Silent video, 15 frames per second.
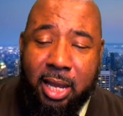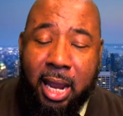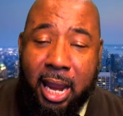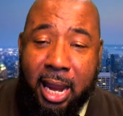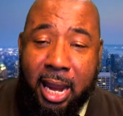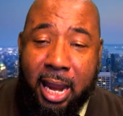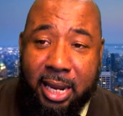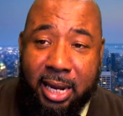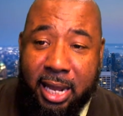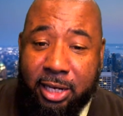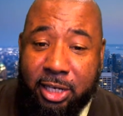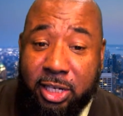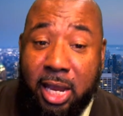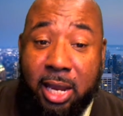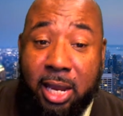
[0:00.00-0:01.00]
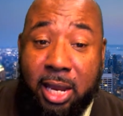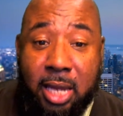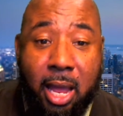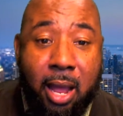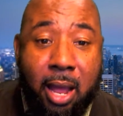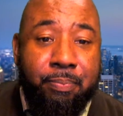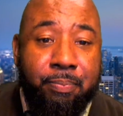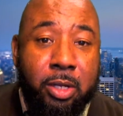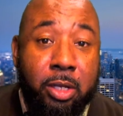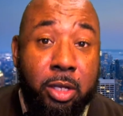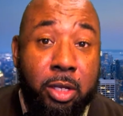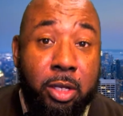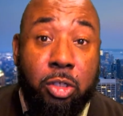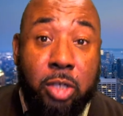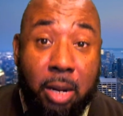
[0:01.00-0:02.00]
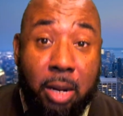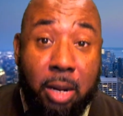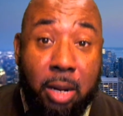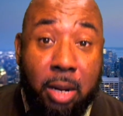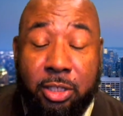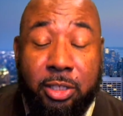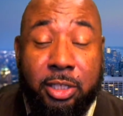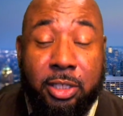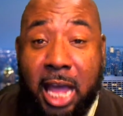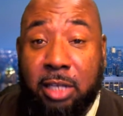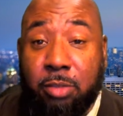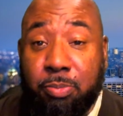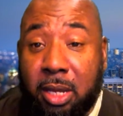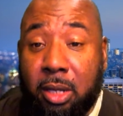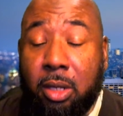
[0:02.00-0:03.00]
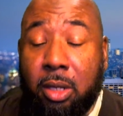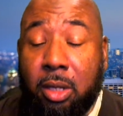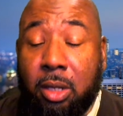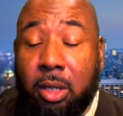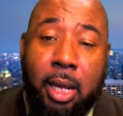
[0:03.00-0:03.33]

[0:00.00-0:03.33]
And then at the same time, he's going to try to push his tax bill.